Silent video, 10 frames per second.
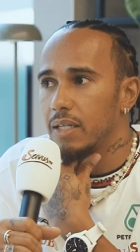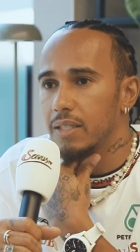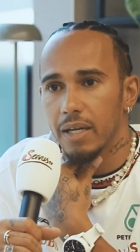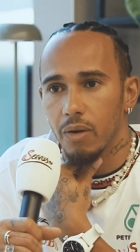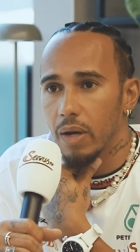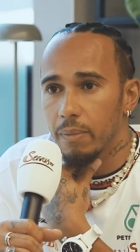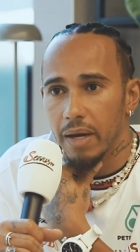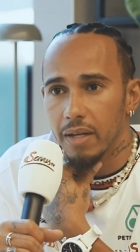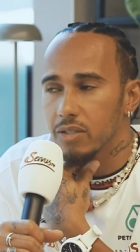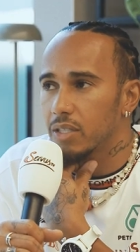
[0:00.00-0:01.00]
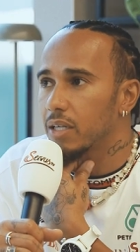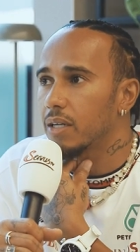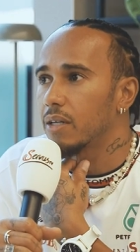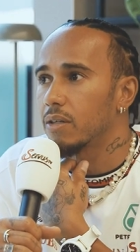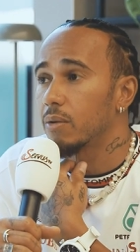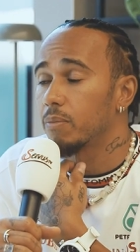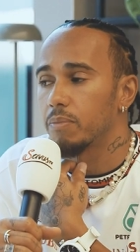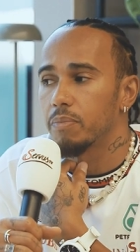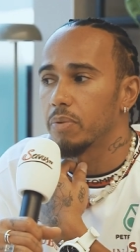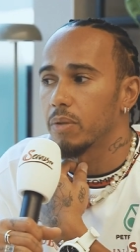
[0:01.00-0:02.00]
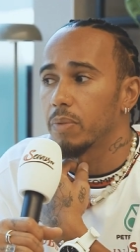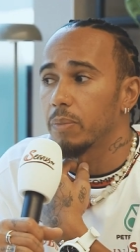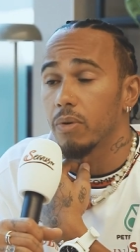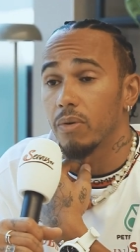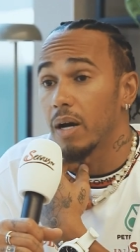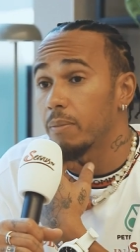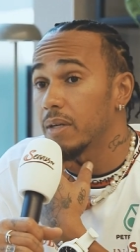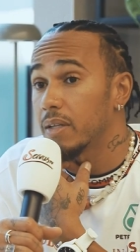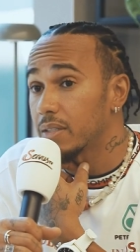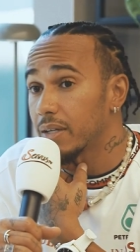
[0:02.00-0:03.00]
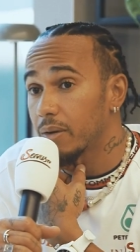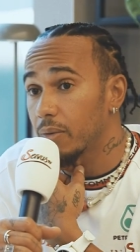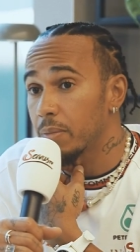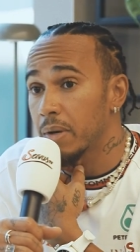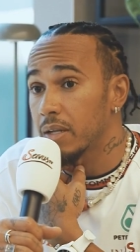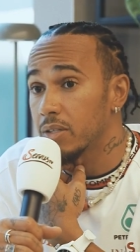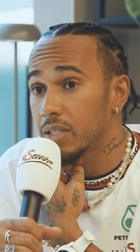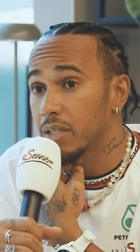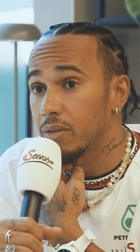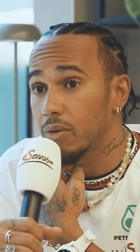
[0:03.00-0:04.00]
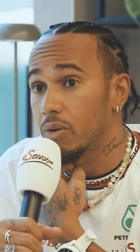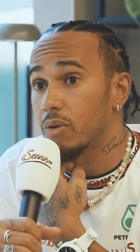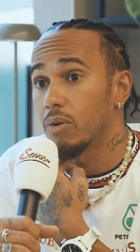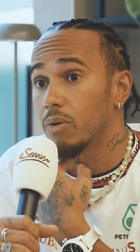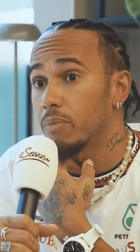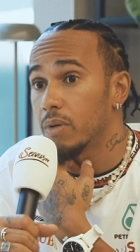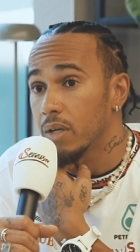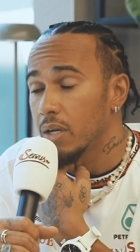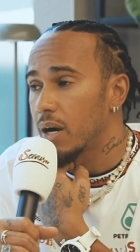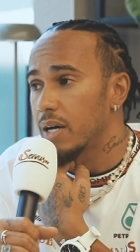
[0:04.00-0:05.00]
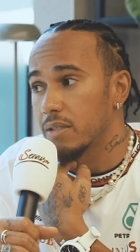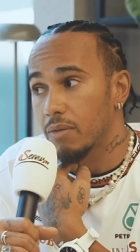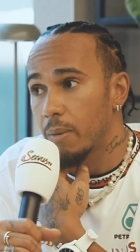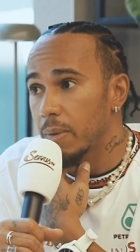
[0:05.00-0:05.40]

that take away my energy. Uh-huh. I don't put people around me that take away my energy or I surround